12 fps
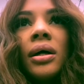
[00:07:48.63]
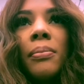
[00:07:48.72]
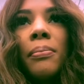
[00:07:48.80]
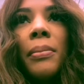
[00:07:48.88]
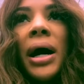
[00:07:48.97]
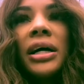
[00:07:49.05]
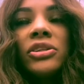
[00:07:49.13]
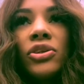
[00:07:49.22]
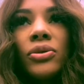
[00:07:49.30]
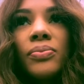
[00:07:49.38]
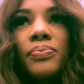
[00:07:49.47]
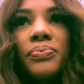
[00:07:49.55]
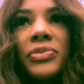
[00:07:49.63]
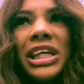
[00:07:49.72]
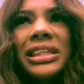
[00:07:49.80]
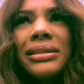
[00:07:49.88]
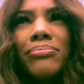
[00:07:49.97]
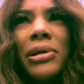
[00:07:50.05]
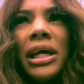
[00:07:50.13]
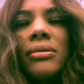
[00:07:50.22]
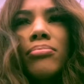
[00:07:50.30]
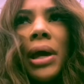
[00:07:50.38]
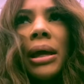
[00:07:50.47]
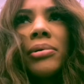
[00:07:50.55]
Mind you, it's
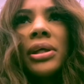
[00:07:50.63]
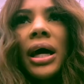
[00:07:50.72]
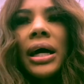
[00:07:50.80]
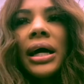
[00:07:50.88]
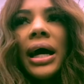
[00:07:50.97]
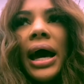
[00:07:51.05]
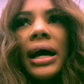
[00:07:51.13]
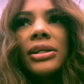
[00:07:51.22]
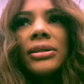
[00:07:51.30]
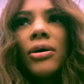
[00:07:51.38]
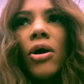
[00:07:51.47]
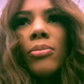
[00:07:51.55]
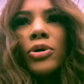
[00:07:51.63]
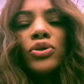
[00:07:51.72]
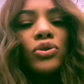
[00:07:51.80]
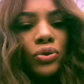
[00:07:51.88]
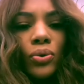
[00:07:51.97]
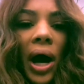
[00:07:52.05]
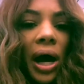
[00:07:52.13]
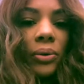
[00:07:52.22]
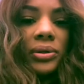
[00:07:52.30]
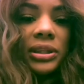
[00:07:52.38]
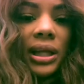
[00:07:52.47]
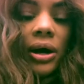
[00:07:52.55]
been maybe like almost 2
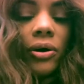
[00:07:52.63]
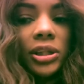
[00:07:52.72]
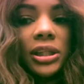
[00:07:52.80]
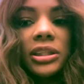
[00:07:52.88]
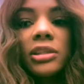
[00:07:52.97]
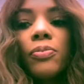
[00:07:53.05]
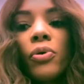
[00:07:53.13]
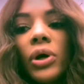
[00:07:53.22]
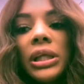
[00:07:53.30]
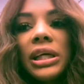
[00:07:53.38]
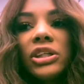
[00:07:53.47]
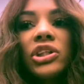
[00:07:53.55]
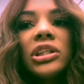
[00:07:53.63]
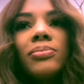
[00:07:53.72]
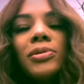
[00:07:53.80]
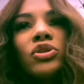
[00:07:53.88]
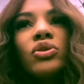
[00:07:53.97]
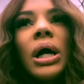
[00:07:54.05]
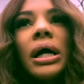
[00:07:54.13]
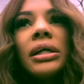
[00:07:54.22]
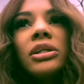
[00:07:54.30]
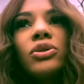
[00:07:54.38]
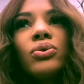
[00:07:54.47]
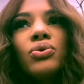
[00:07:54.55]
hours now at this point that she's been trying
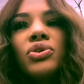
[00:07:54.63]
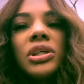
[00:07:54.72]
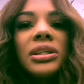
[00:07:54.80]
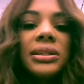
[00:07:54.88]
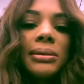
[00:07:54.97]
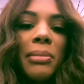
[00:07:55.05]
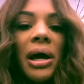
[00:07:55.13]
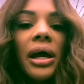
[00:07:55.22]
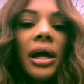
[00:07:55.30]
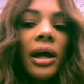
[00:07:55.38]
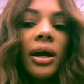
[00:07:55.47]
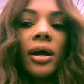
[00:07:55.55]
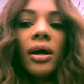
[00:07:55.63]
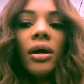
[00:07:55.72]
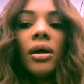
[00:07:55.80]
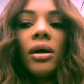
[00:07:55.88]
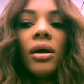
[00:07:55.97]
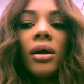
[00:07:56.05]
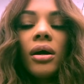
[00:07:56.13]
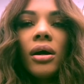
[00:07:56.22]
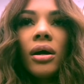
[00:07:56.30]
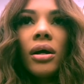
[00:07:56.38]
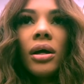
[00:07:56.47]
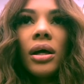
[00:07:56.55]
to do shit to my hair
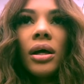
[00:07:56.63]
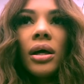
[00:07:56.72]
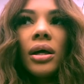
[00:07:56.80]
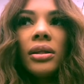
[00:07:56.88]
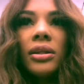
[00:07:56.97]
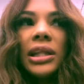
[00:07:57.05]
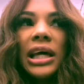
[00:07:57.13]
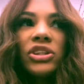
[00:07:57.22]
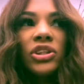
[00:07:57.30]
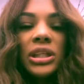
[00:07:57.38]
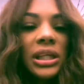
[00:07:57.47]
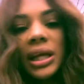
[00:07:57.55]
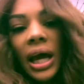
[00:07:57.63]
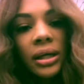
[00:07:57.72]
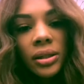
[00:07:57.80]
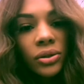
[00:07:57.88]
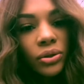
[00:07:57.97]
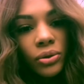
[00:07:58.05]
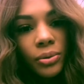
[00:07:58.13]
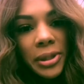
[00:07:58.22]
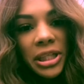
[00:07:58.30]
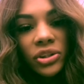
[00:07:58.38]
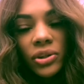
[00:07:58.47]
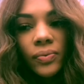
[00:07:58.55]
that she didn't have to do,
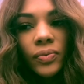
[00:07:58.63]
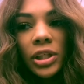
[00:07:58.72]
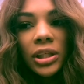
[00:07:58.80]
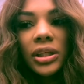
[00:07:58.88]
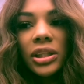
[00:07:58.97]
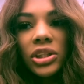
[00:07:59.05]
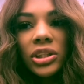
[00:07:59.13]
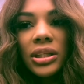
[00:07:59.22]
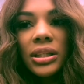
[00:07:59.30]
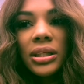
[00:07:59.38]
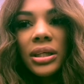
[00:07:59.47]
because she really could have just